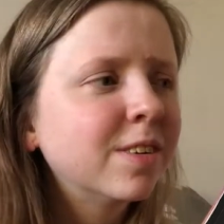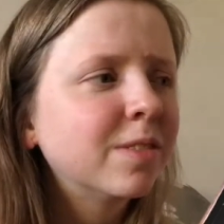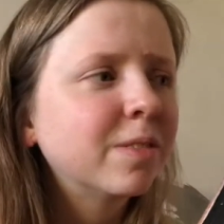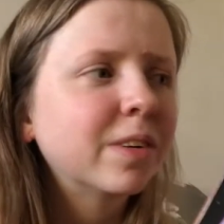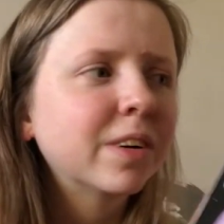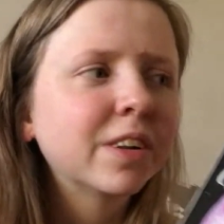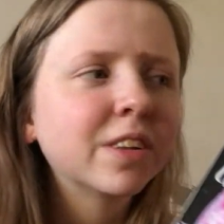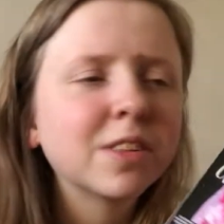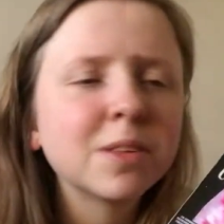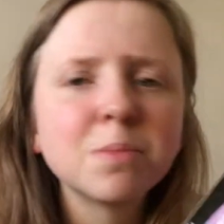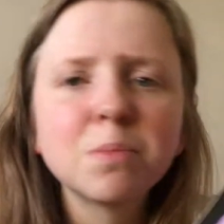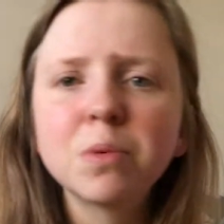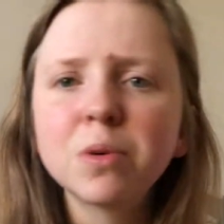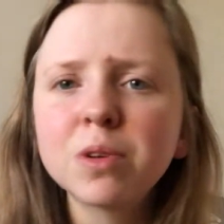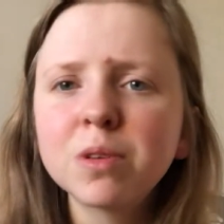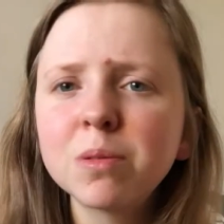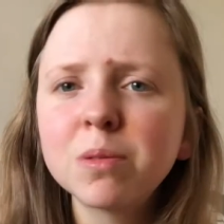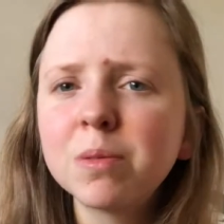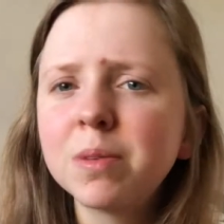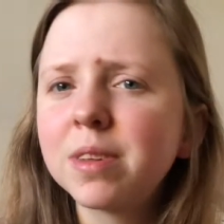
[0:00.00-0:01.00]
one of the
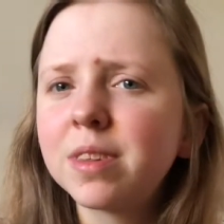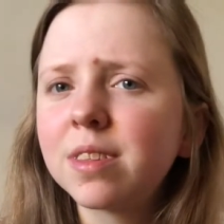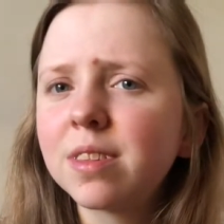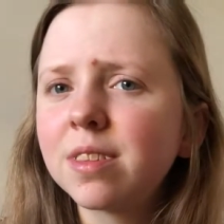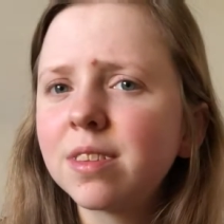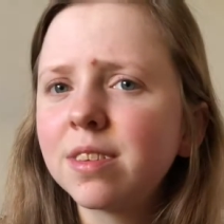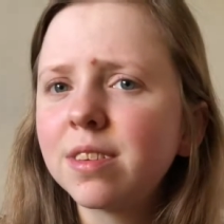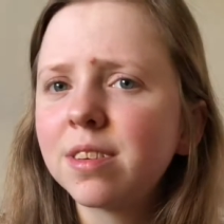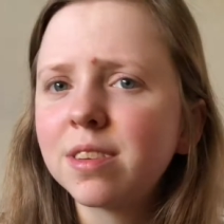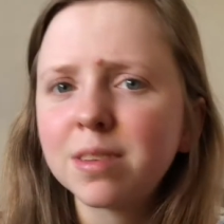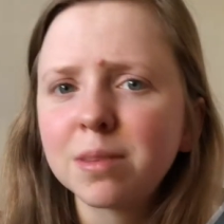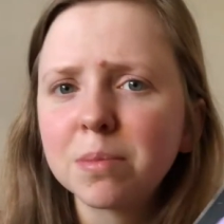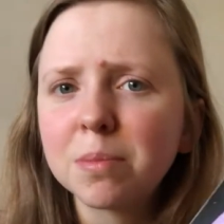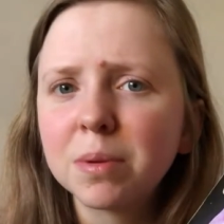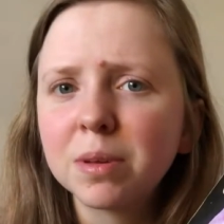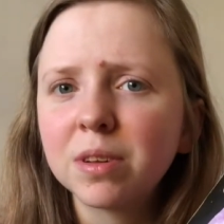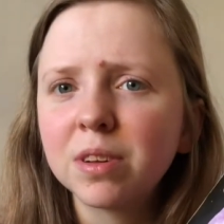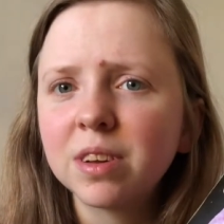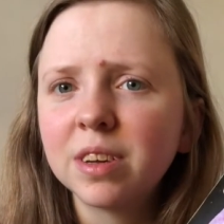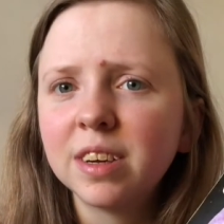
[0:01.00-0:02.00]
books with
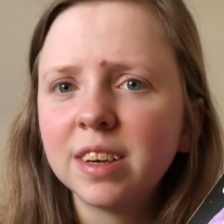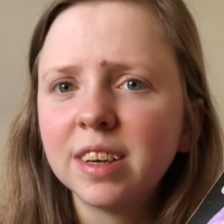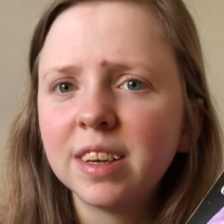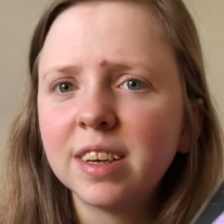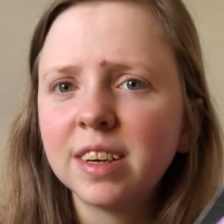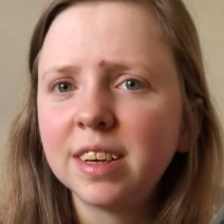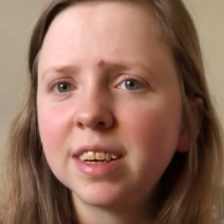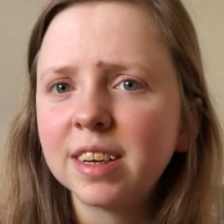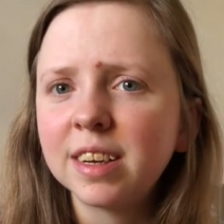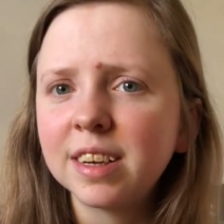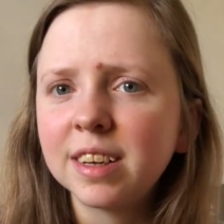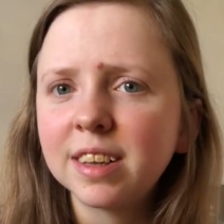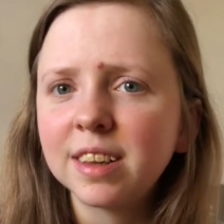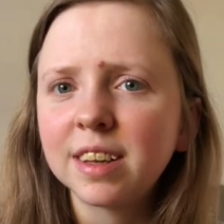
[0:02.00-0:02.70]
disability in it